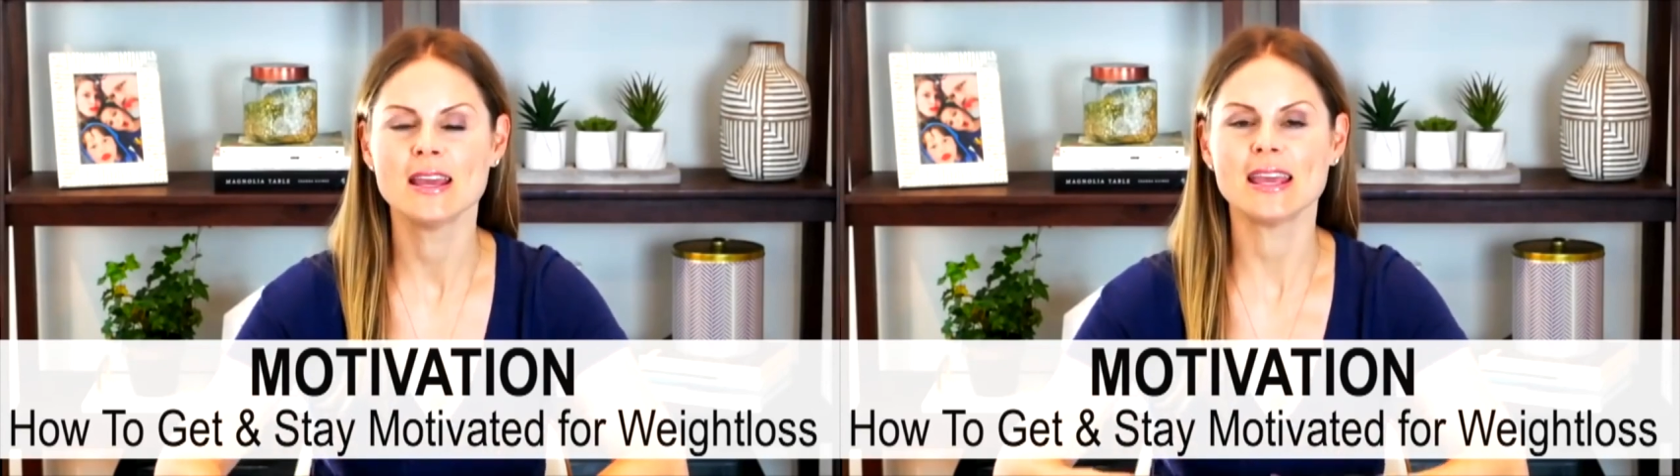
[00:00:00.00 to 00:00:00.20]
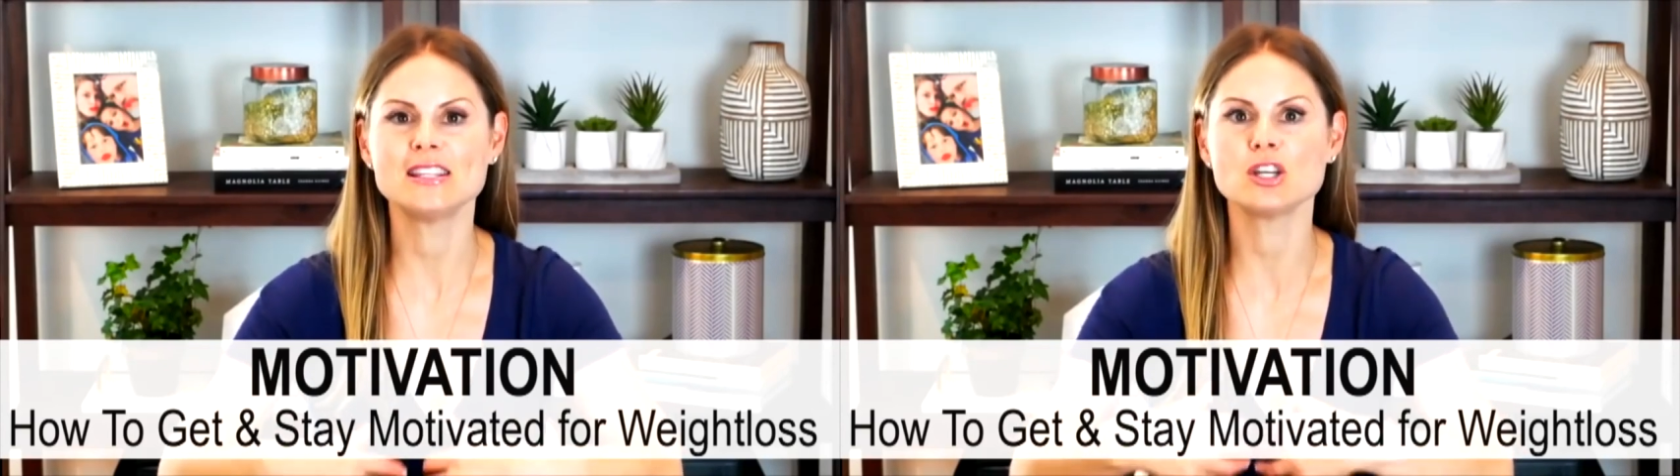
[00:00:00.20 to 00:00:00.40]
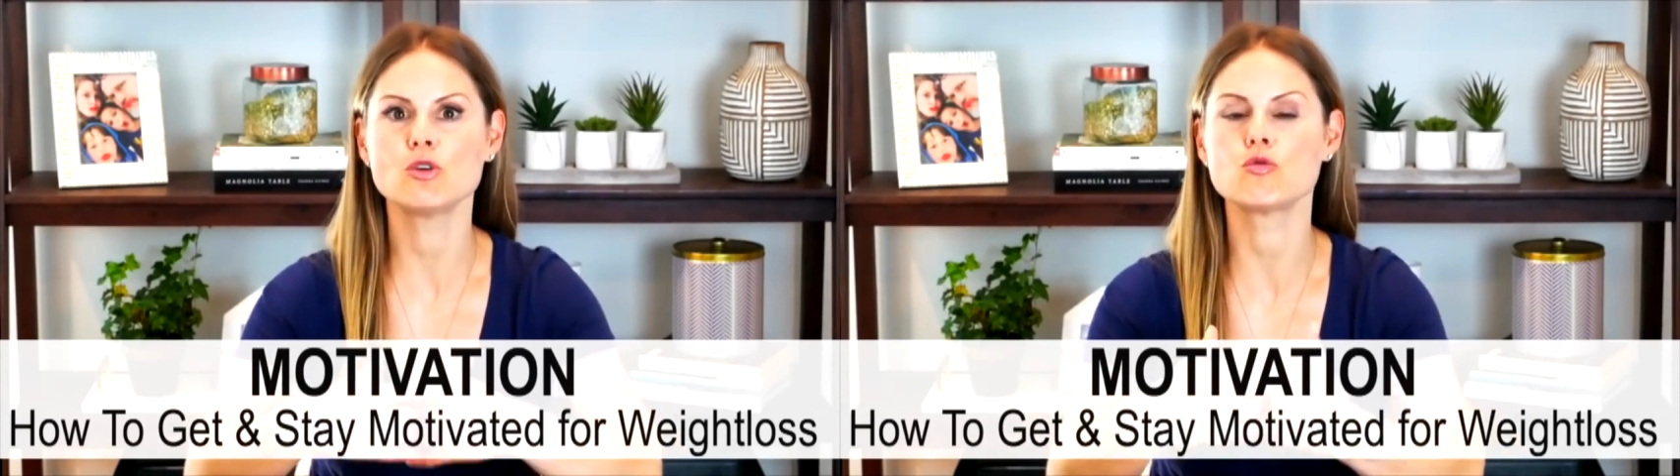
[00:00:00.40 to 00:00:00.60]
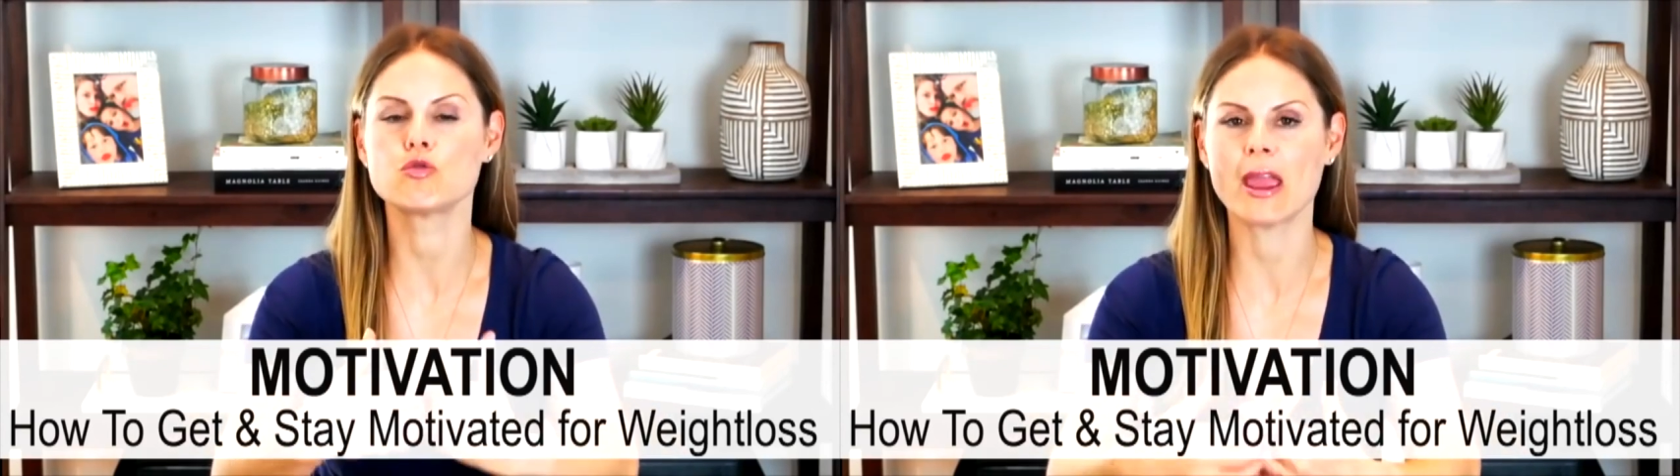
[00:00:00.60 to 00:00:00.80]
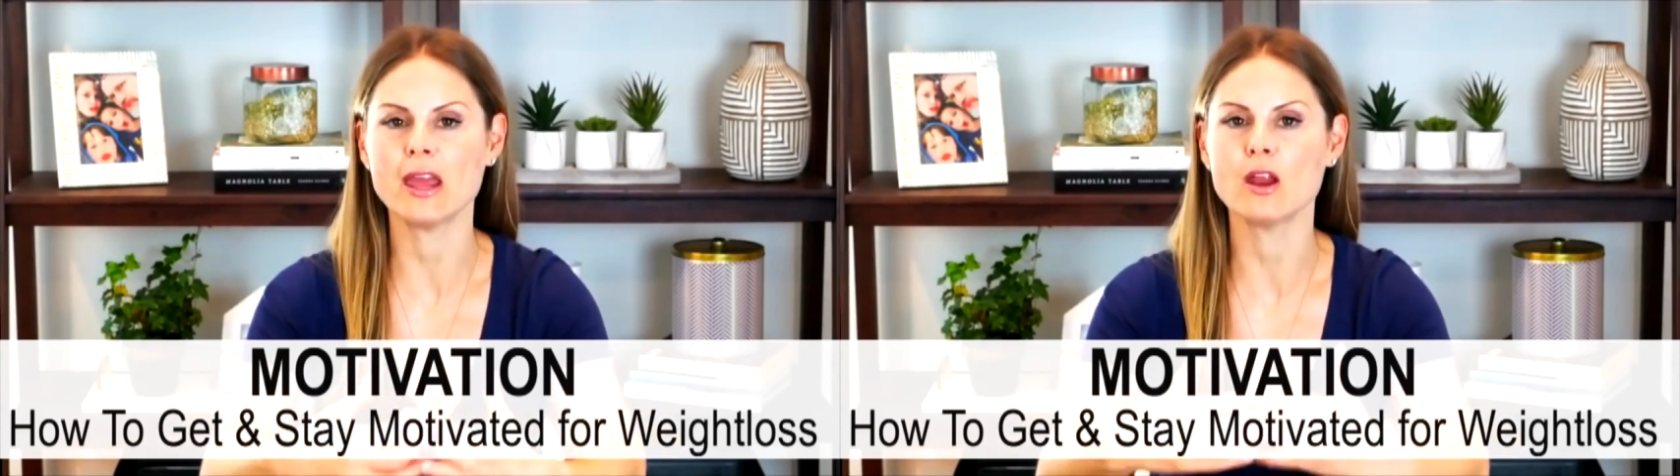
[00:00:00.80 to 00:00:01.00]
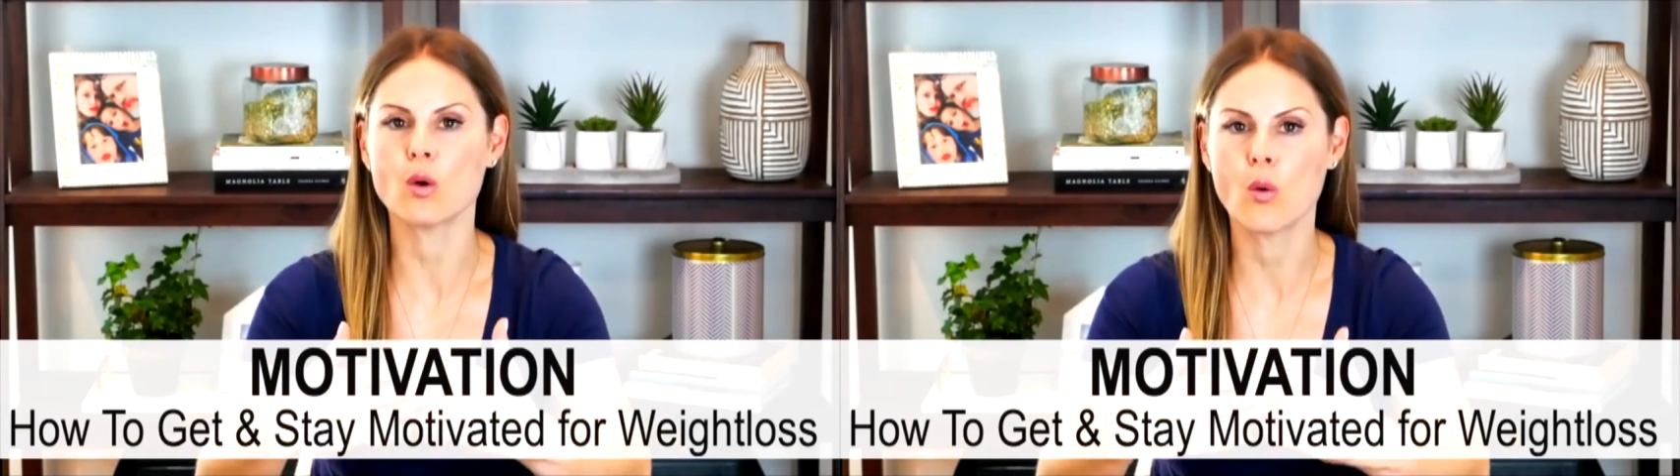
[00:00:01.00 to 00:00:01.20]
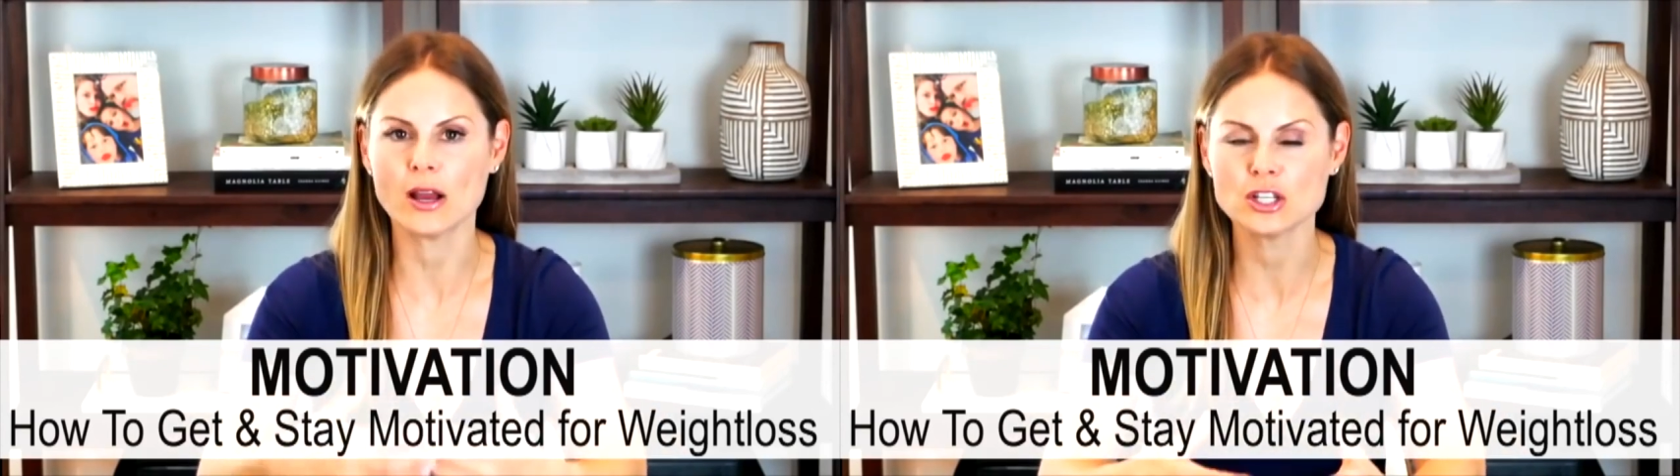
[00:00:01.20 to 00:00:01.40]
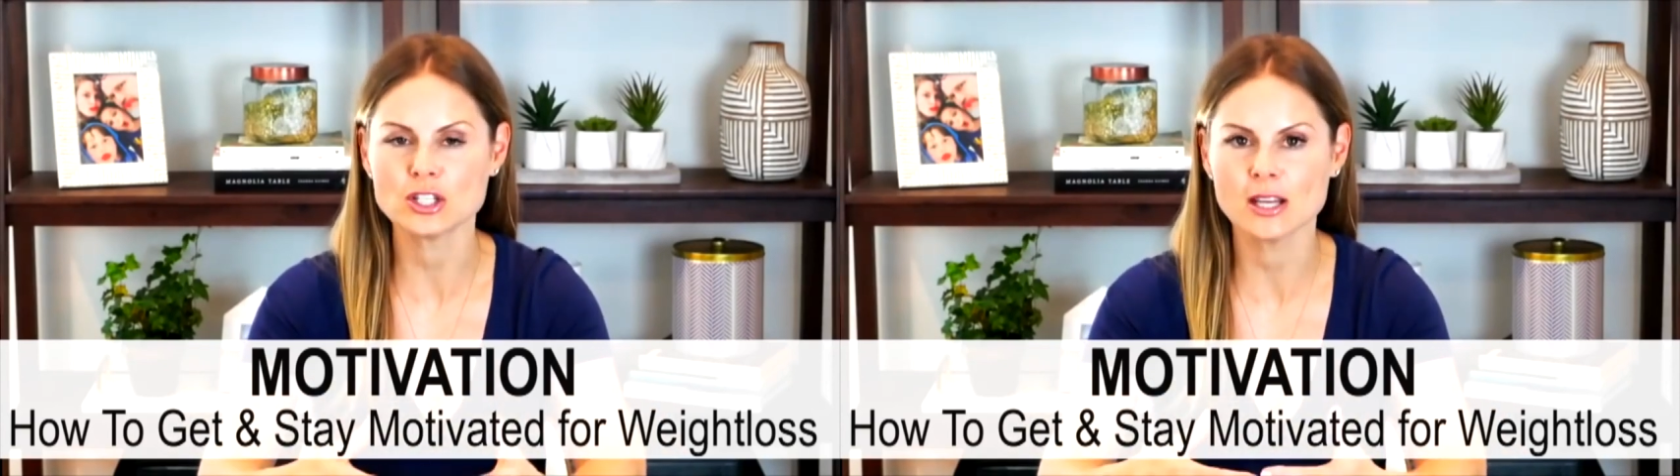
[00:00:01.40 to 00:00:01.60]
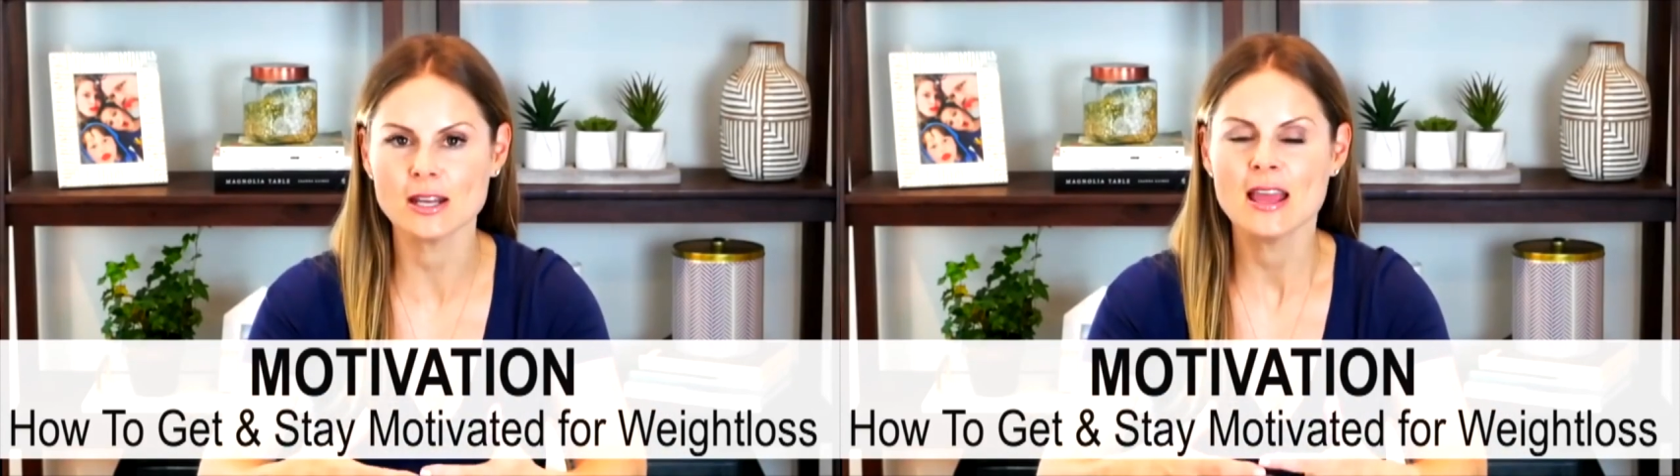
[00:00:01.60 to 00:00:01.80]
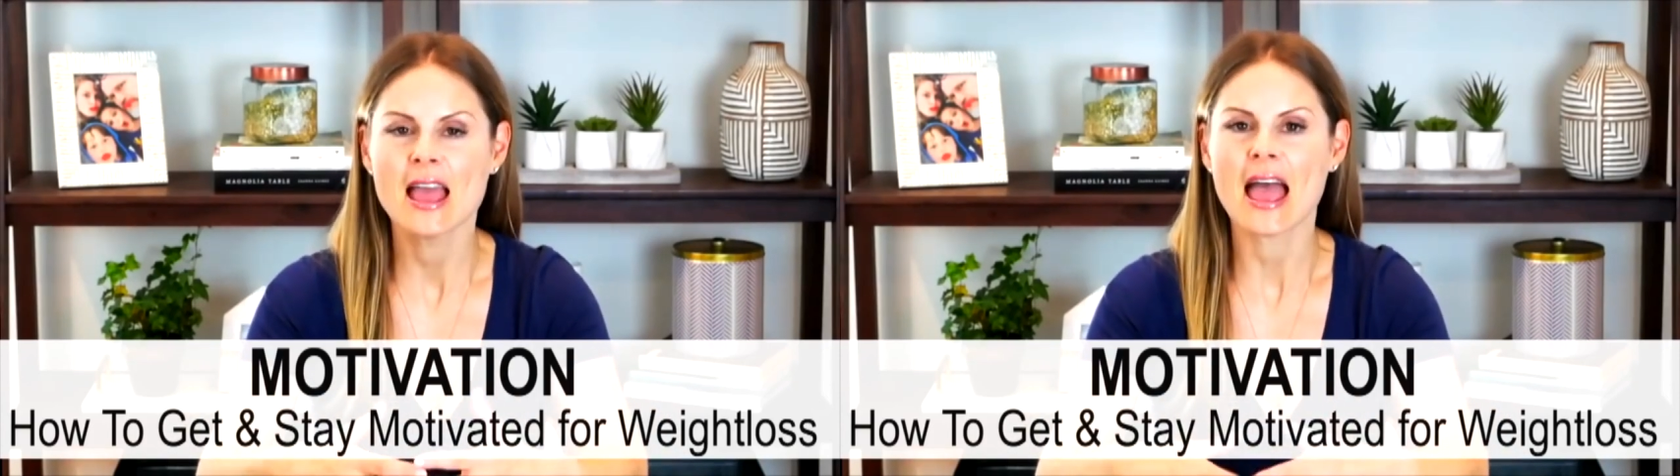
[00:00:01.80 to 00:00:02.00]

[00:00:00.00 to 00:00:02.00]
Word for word: It's a great question,